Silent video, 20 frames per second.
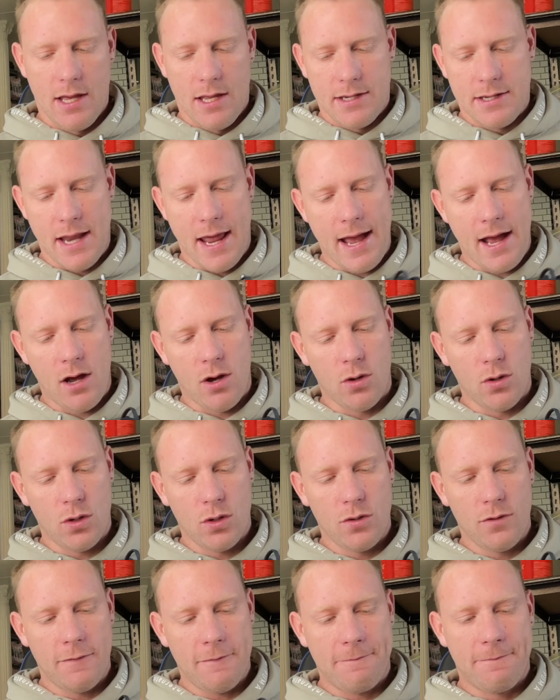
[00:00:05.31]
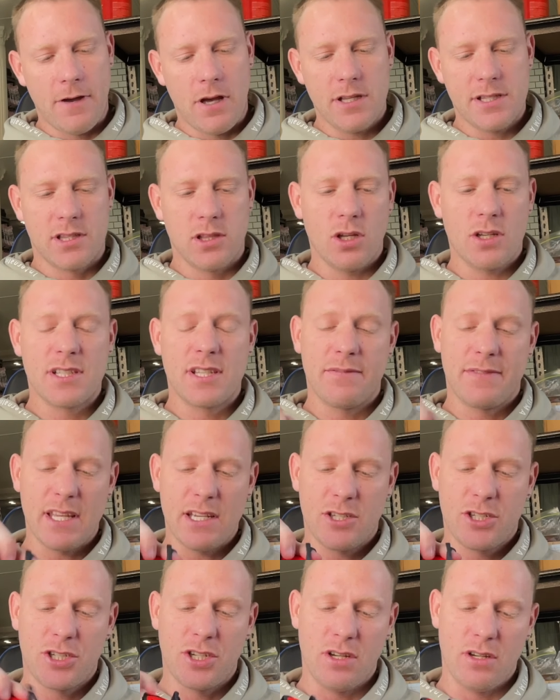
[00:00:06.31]
Now, first looks of
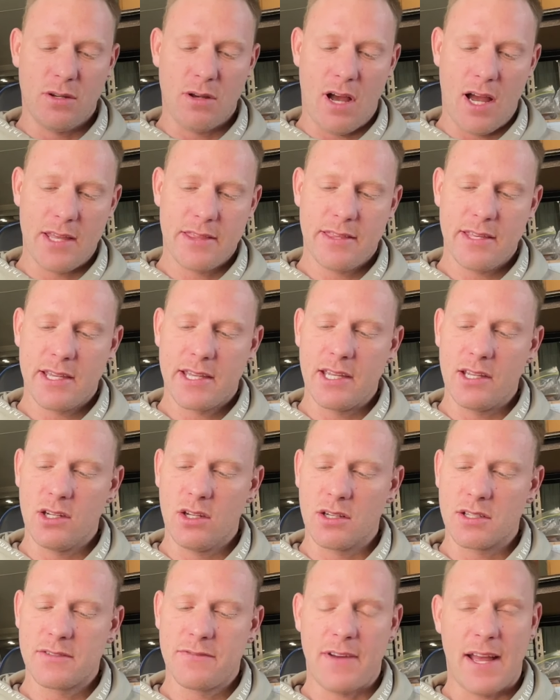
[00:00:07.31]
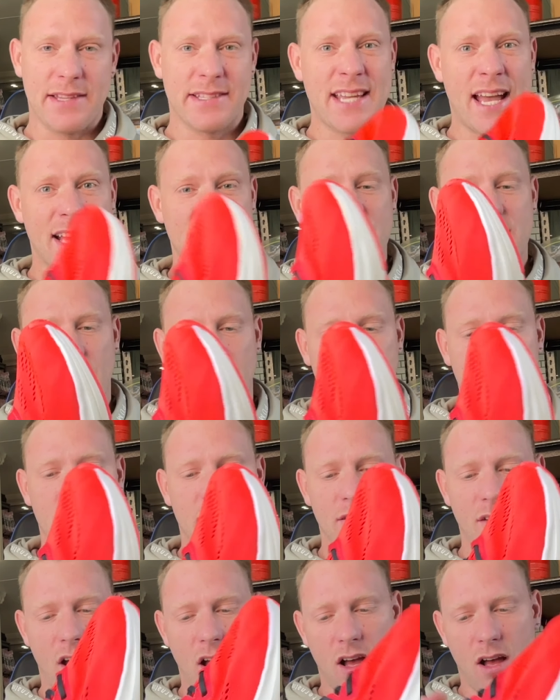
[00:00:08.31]
this shoe, I think it looks fantastic.
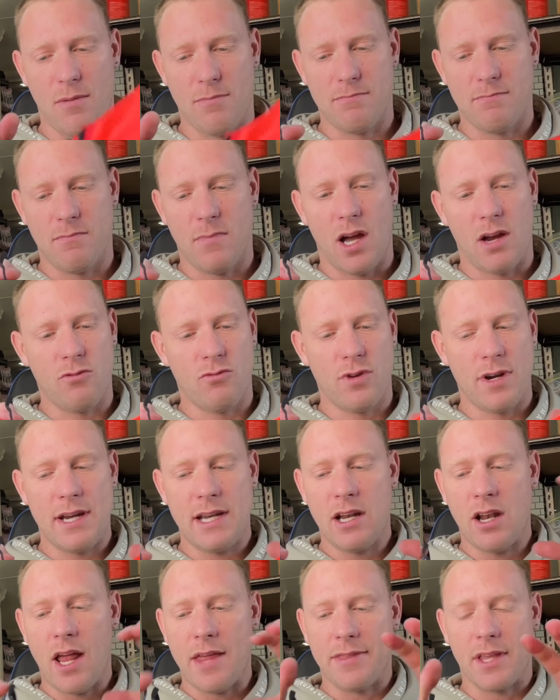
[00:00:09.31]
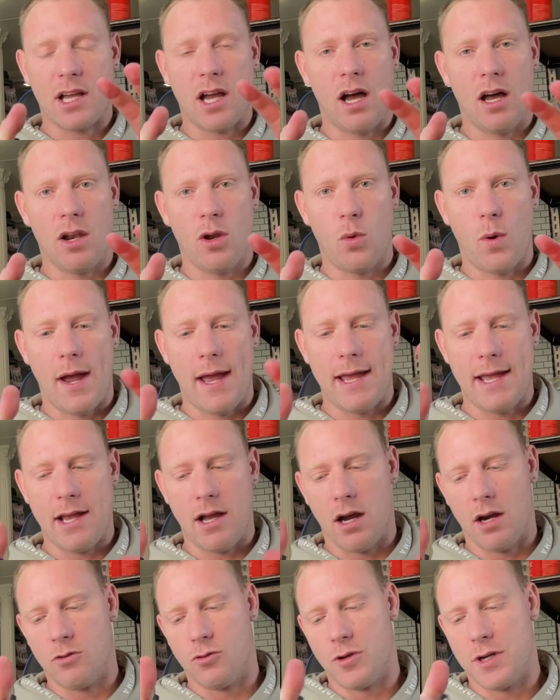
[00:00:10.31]
I really like the colorway,
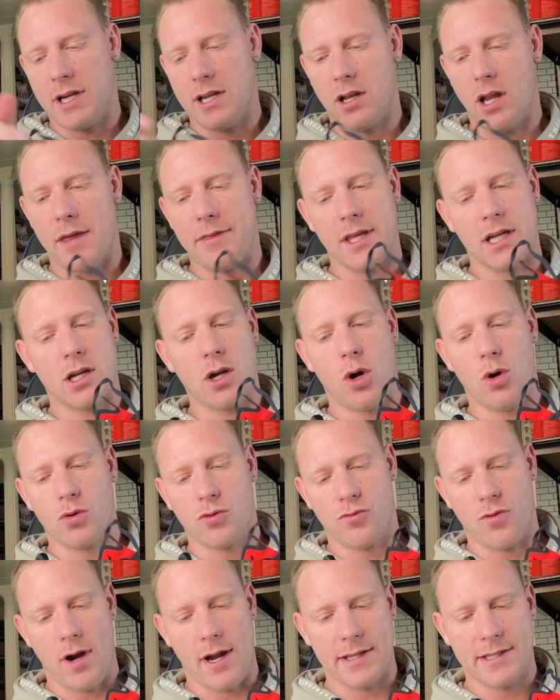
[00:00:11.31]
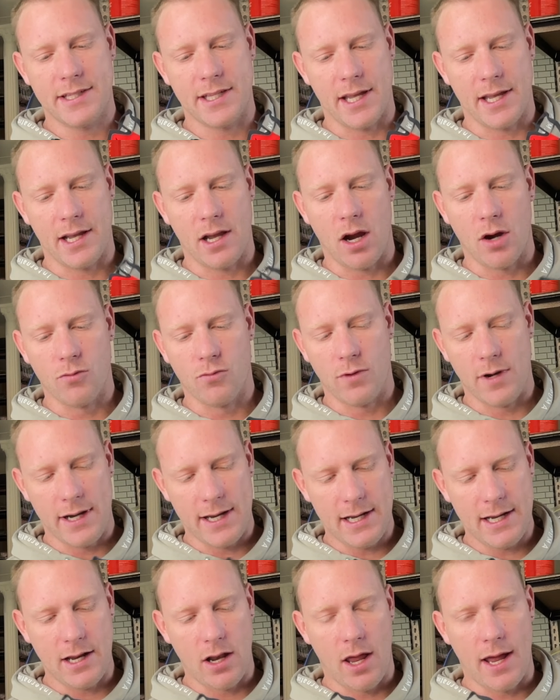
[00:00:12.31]
I really like the gold writing, I
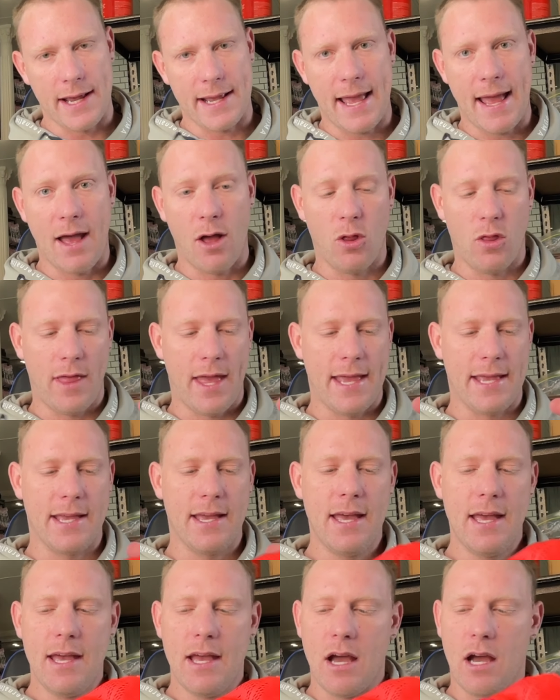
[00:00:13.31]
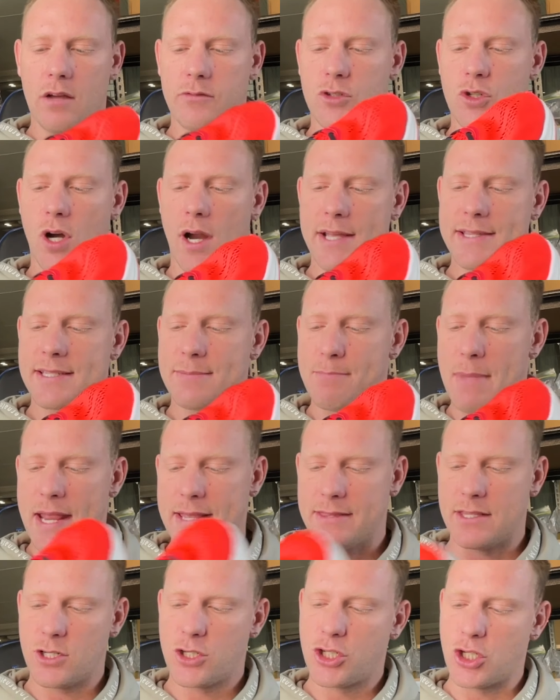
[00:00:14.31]
really like how they have tried to
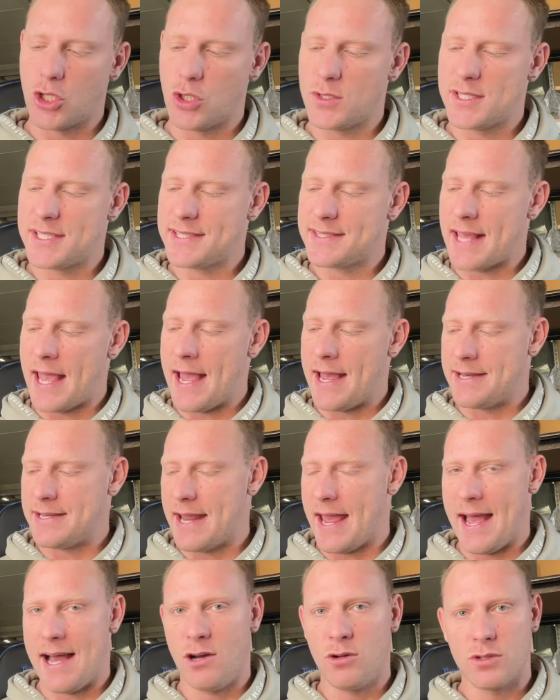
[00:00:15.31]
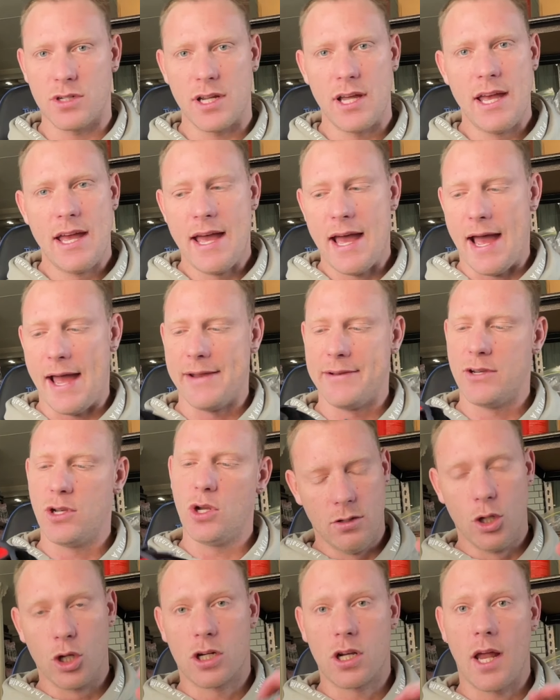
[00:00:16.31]
make this shoe stand out and
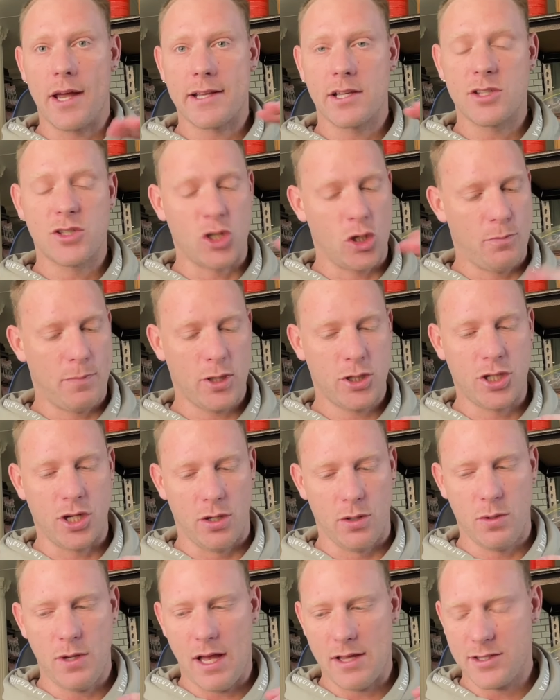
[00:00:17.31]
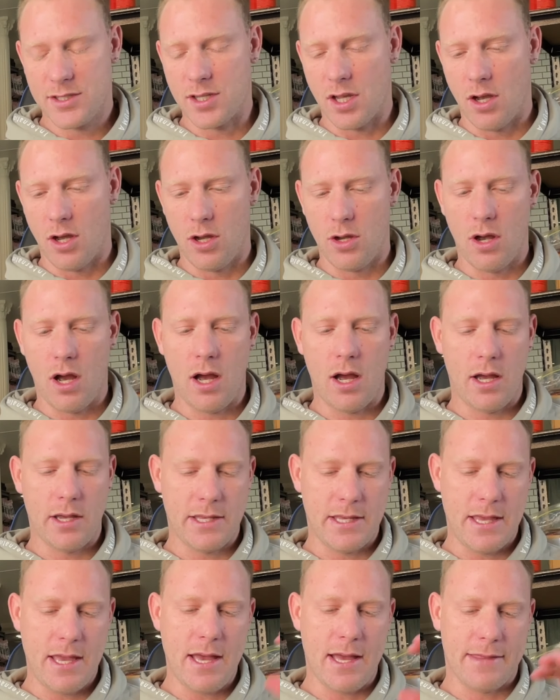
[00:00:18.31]
look like a super shoe. So
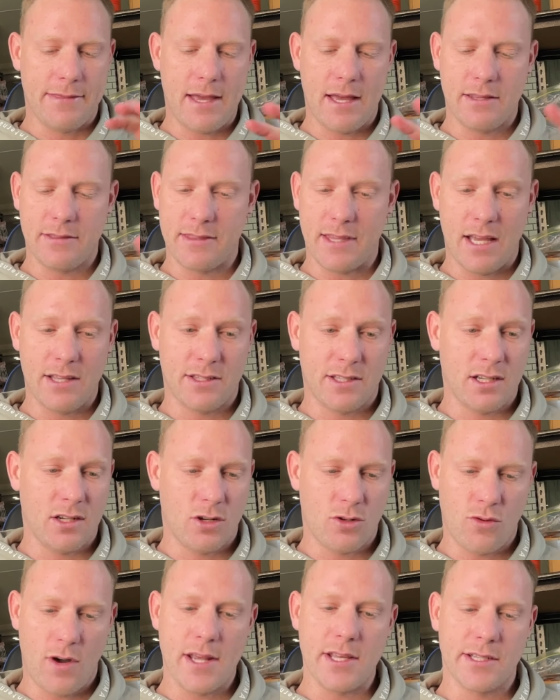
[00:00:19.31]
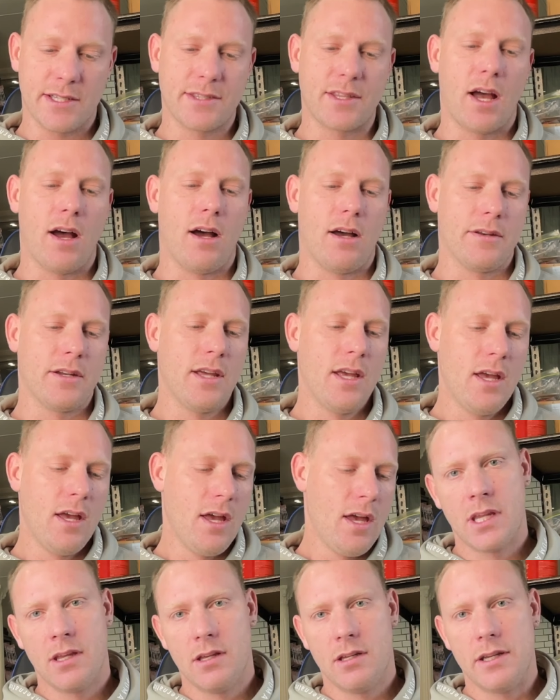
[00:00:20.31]
yeah, that's a great start.
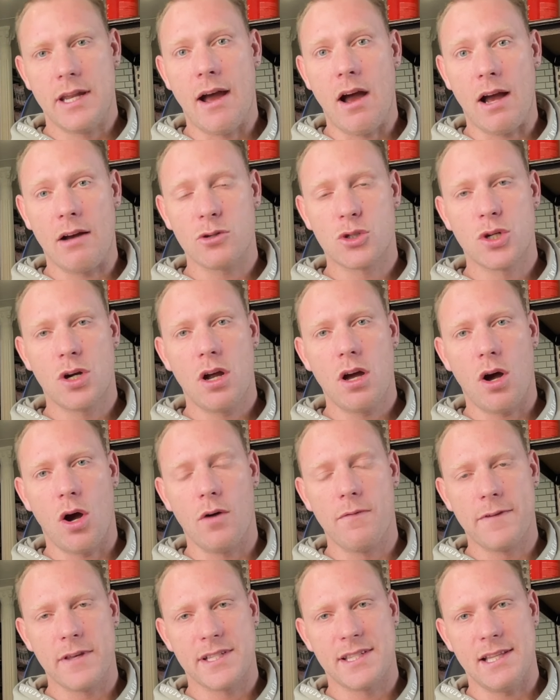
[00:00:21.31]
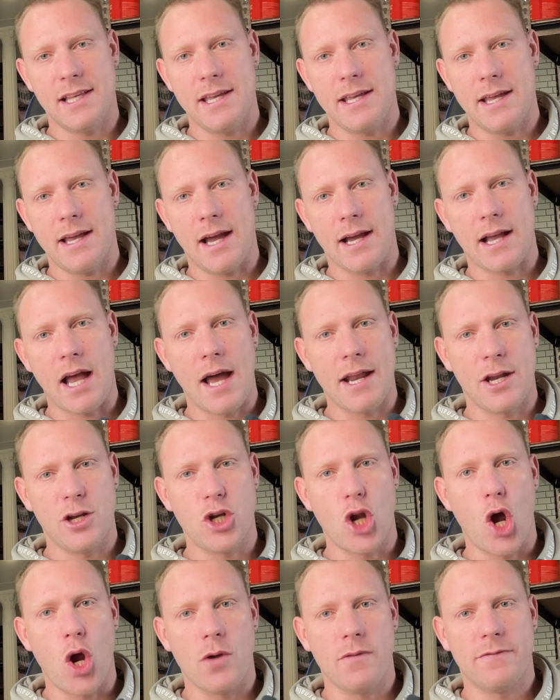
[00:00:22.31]
Now, Altra obviously are kind of
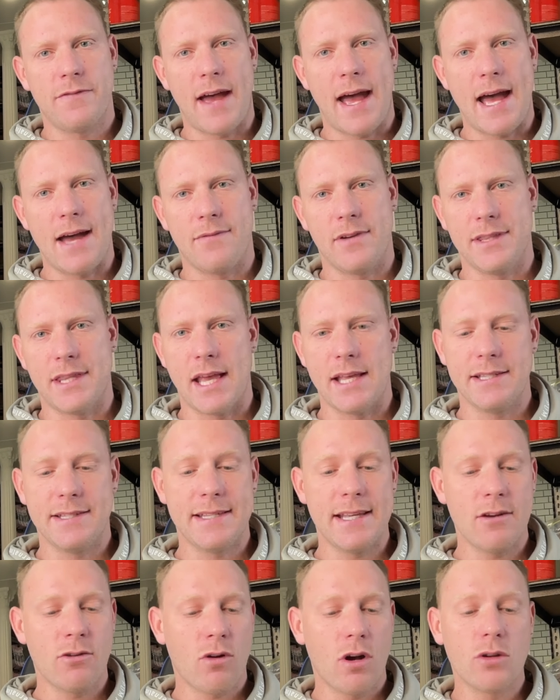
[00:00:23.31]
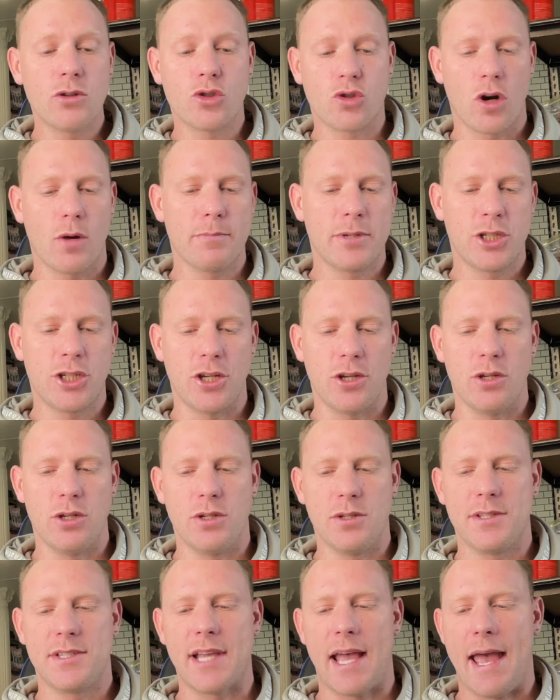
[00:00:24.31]
known for having their zero drop
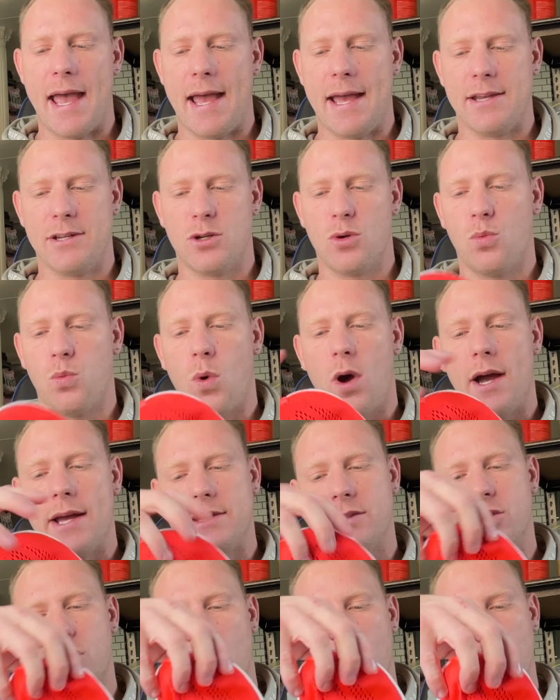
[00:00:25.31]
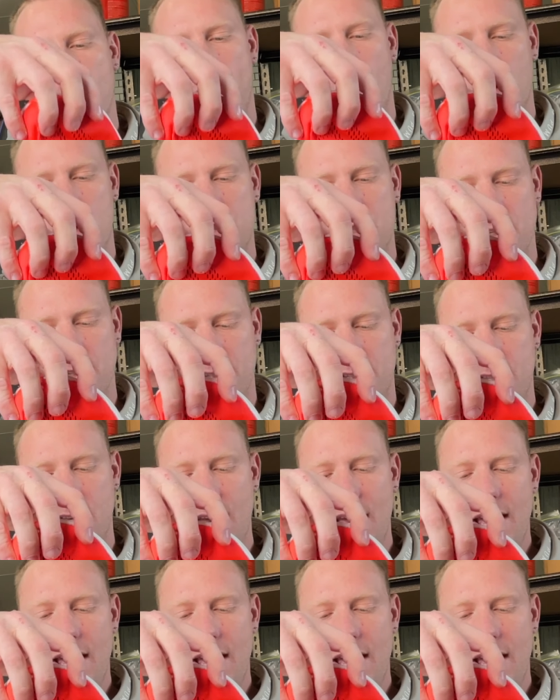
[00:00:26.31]
shoes and wide toe boxes.